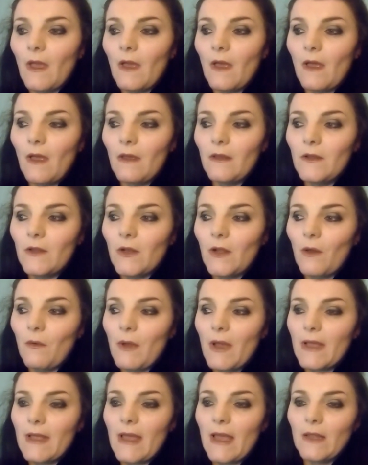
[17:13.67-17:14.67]

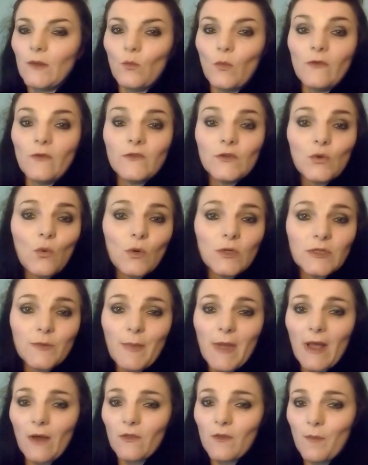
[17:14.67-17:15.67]
Again, we've talked
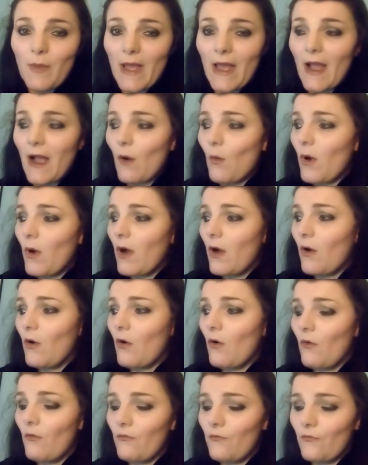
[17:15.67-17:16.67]
about the power
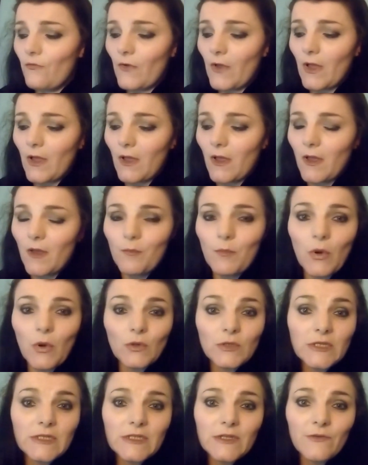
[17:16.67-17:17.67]
of
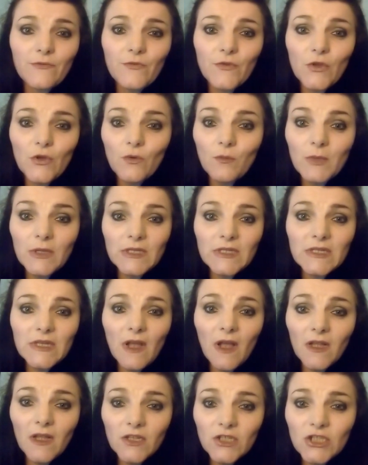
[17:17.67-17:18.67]
positive human
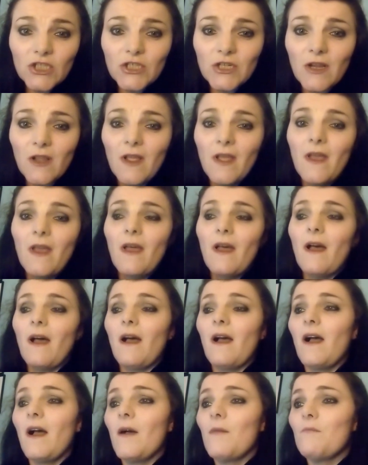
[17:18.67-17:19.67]
touch,
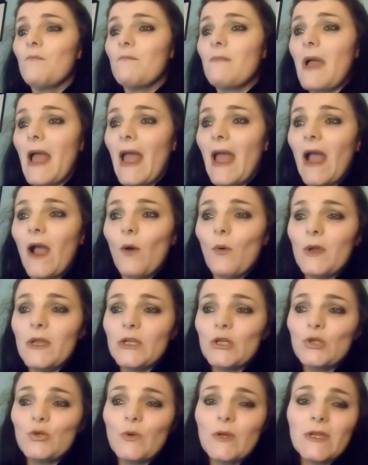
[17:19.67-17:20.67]
how it
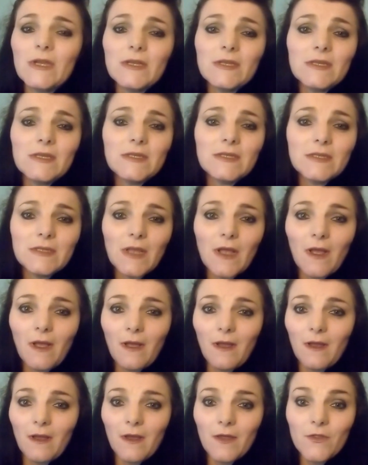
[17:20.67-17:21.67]
triggers
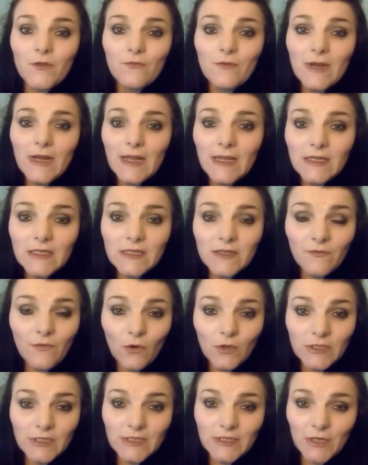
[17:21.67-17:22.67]
the release of
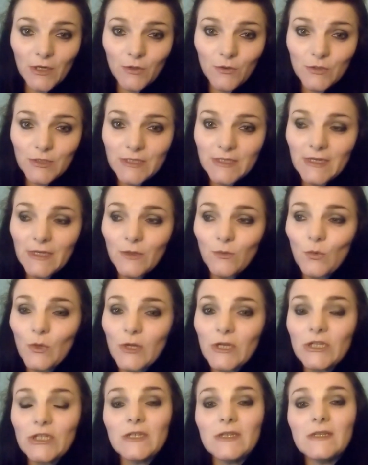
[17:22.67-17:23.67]
oxytocin,
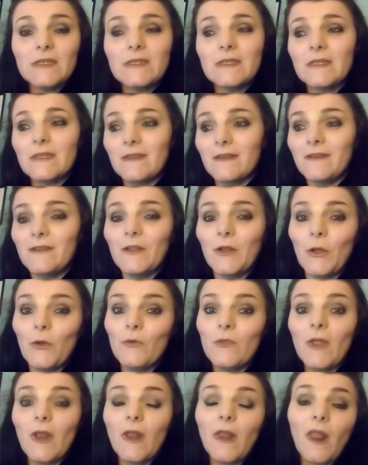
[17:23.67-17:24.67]
which is,
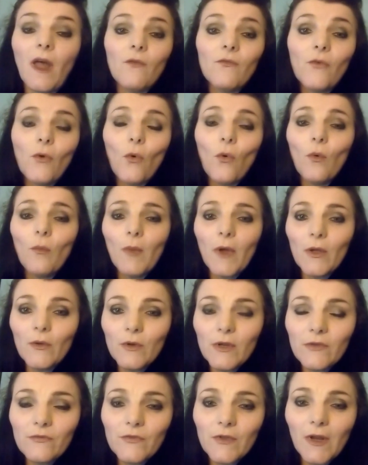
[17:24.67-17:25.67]
the love
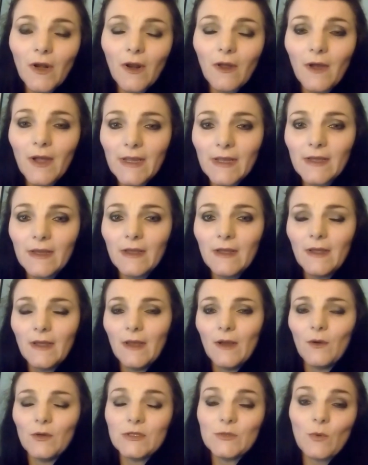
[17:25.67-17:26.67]
hormone, if you like.
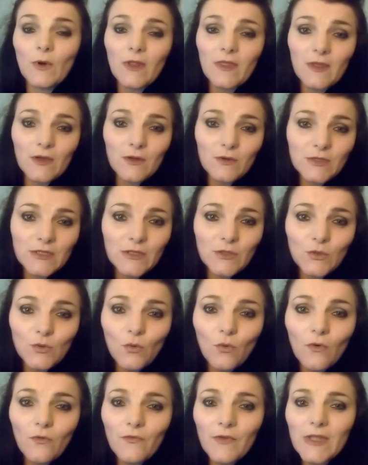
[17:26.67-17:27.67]
It's one of those
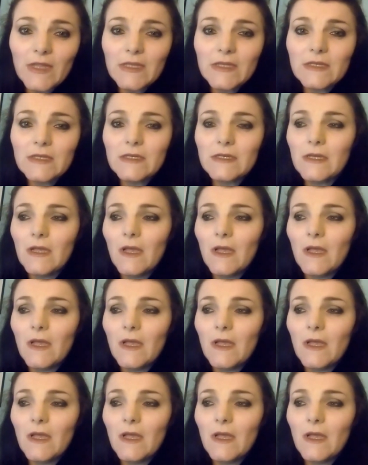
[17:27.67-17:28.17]
endorphins,